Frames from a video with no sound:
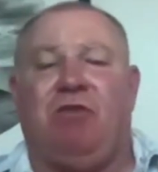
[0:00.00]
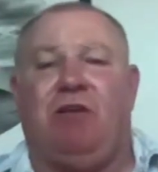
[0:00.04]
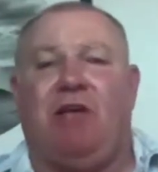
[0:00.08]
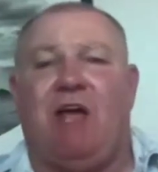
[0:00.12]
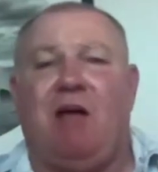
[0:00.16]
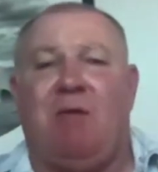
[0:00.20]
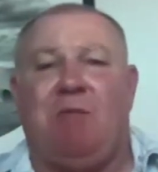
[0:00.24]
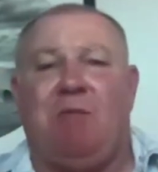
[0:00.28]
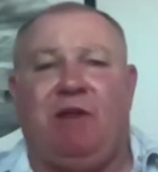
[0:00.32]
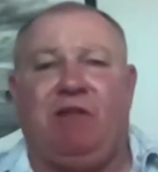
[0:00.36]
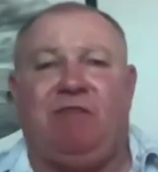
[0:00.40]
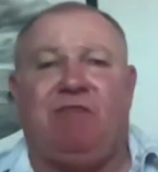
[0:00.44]
or
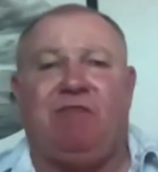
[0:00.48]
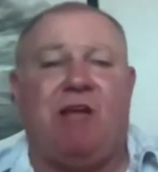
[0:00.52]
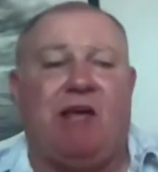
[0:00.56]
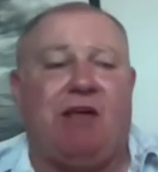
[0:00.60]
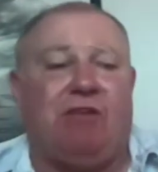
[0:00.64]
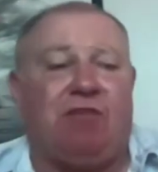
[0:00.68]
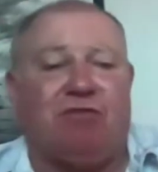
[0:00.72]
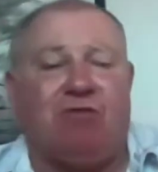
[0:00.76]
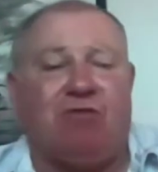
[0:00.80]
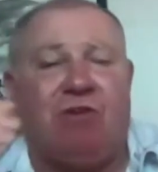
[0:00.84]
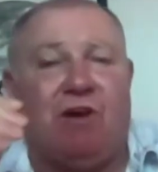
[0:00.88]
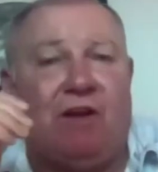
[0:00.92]
how many
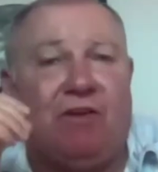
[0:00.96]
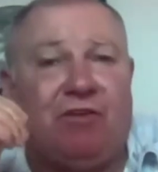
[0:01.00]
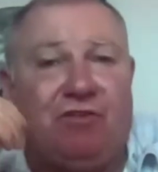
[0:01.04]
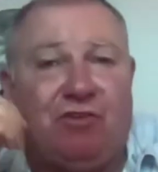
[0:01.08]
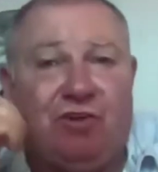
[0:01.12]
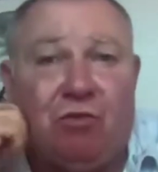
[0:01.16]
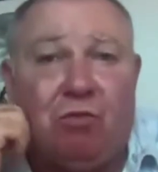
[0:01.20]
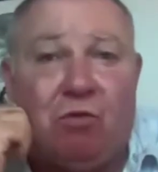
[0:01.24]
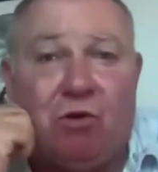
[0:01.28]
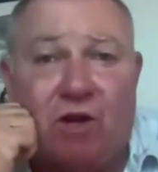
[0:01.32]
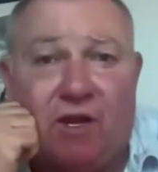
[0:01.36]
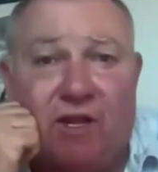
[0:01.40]
text credits
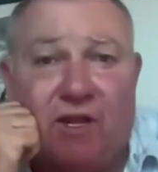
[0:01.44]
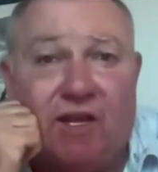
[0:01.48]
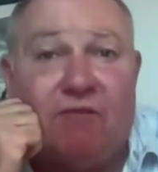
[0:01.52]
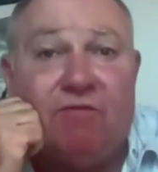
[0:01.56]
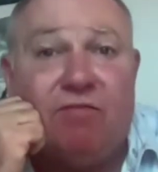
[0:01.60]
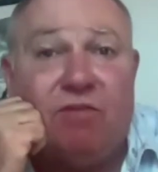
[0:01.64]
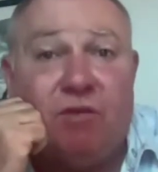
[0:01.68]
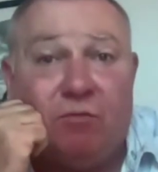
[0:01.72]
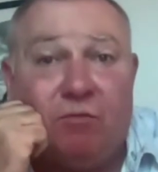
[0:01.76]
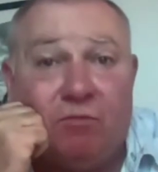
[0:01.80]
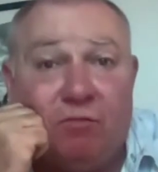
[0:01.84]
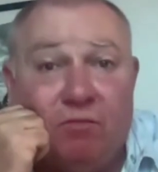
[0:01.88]
you want to
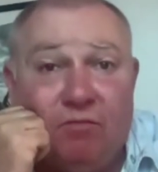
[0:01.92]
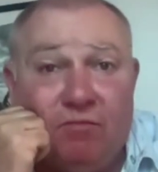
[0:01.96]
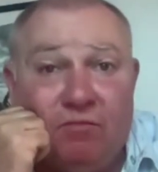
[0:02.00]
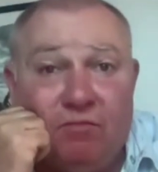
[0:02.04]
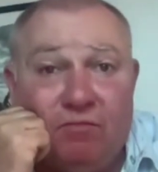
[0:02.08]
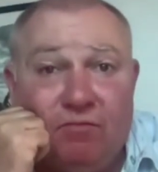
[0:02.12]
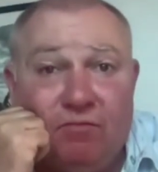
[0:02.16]
give them.